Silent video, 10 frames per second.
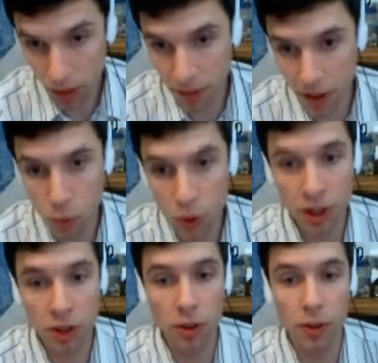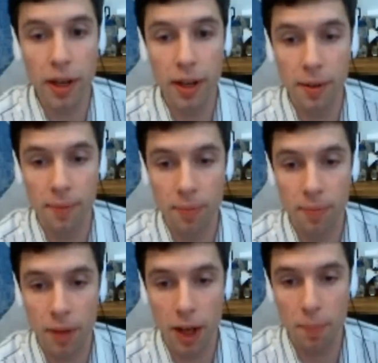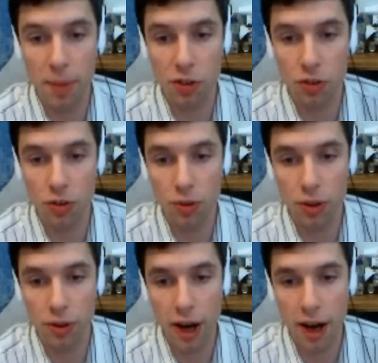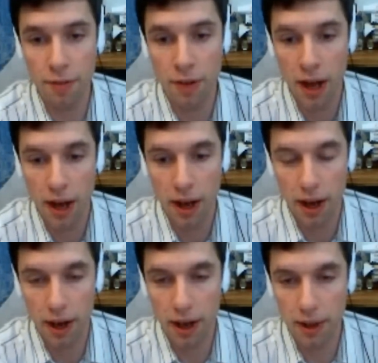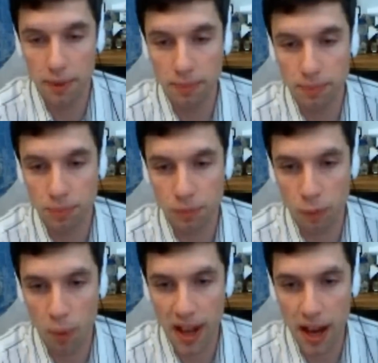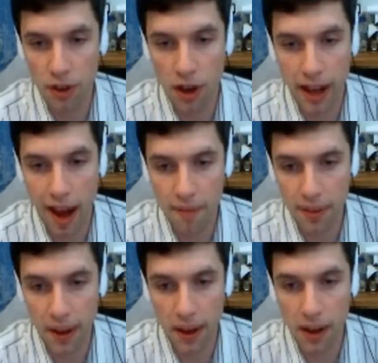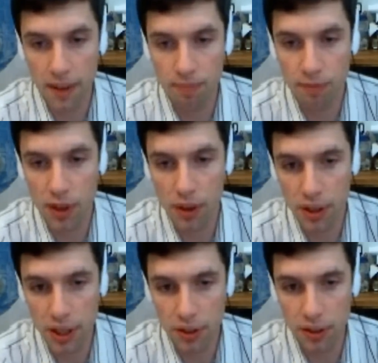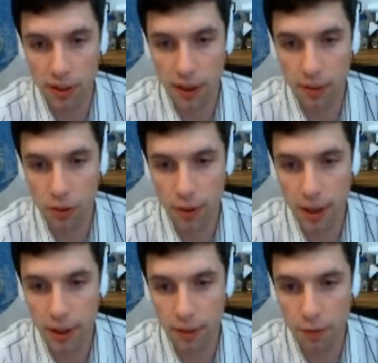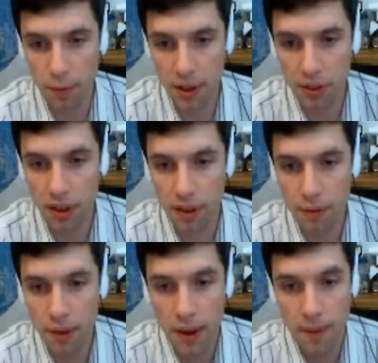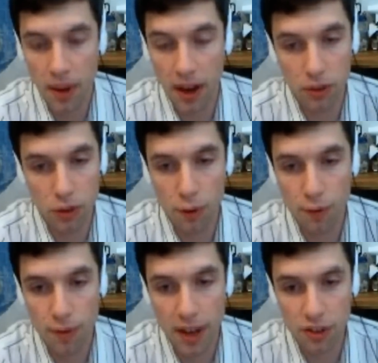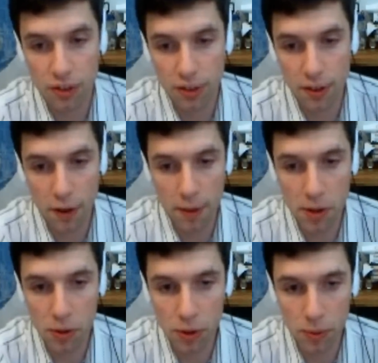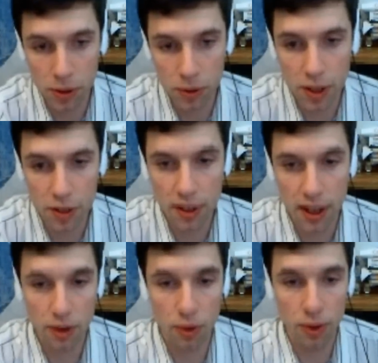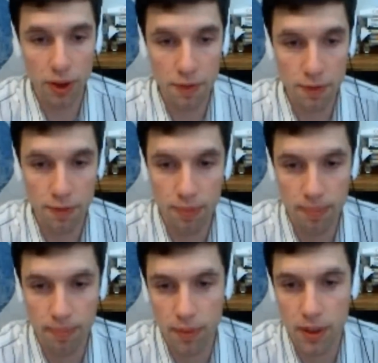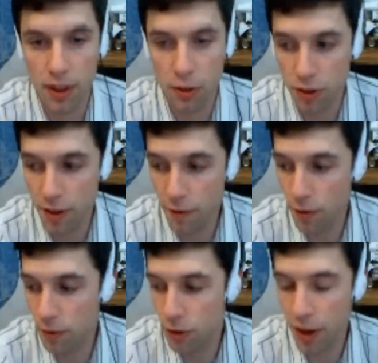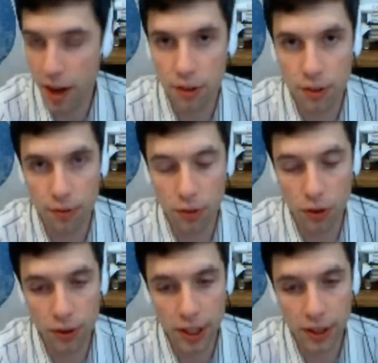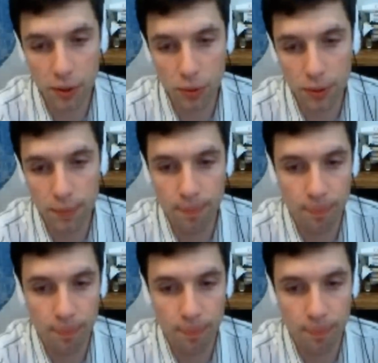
they would include a picture or a graph. But yeah, not having that, I feel the need to kind of create it for myself. I don't know if I'm the only one who does that, or if there's different styles of learning that would